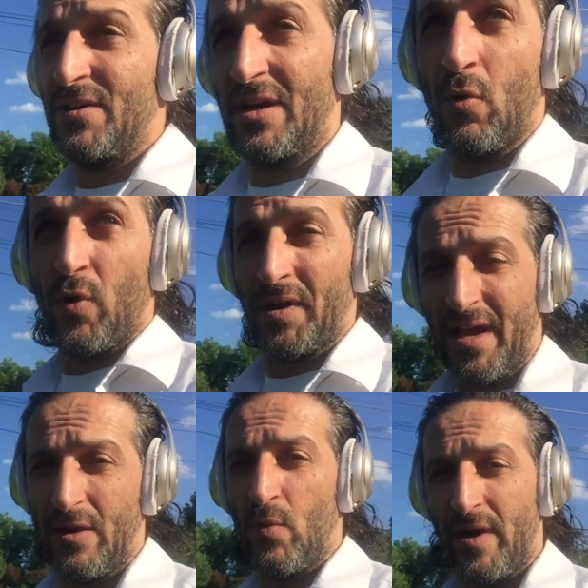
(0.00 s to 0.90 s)
You can
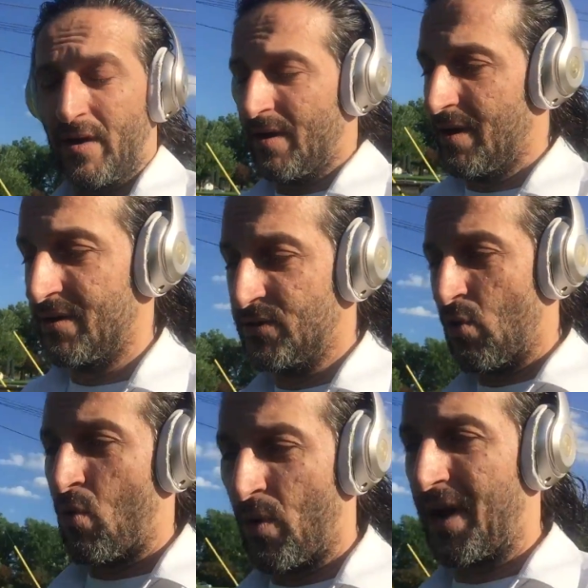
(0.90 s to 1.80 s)
work anywhere
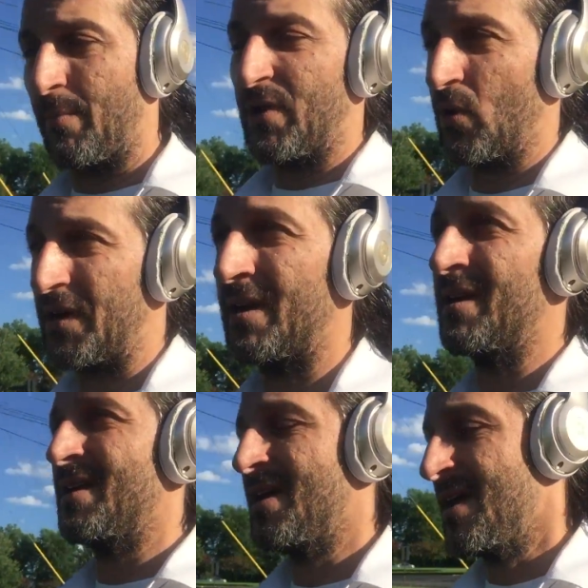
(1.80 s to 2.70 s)
doing what I'm doing.
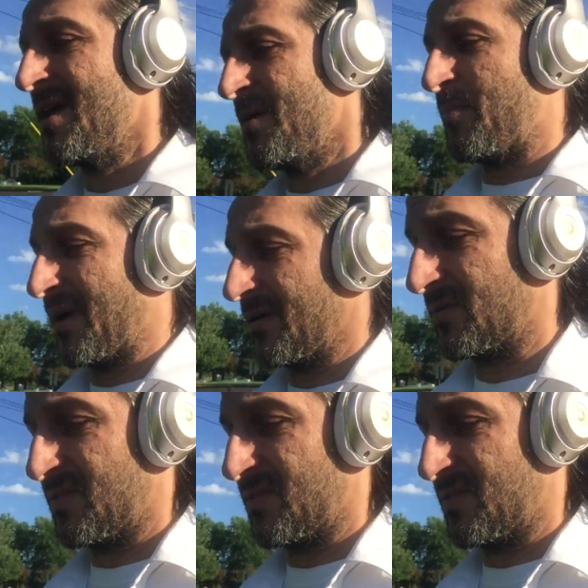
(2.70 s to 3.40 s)
But